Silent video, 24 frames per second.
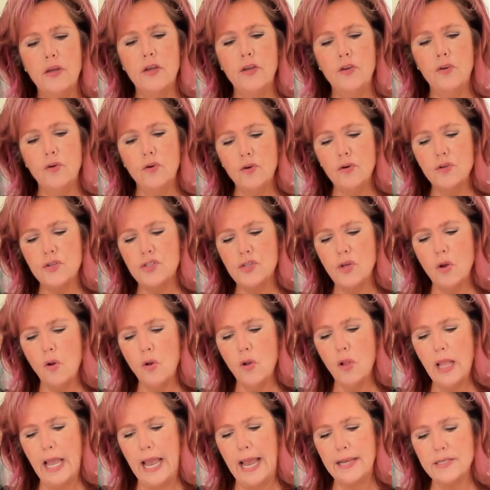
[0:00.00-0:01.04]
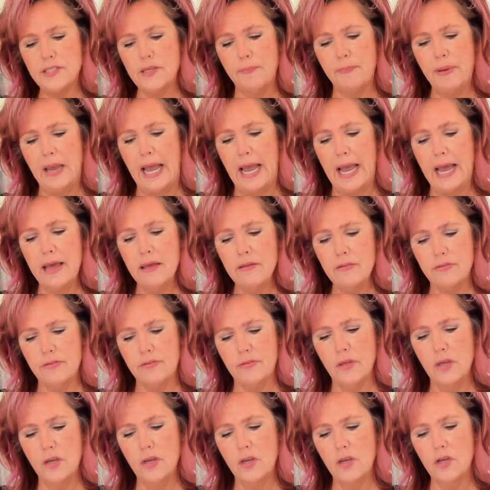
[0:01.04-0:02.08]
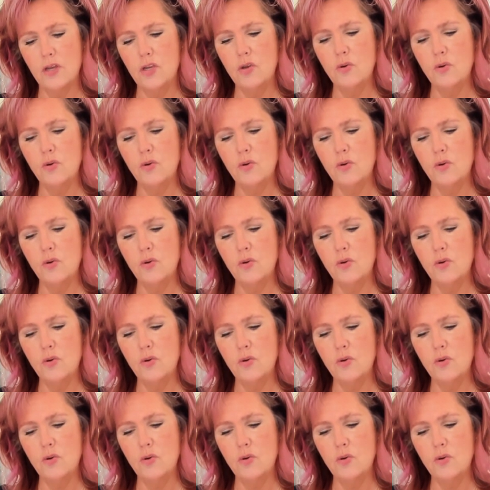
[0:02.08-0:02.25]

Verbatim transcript: your soul has a path.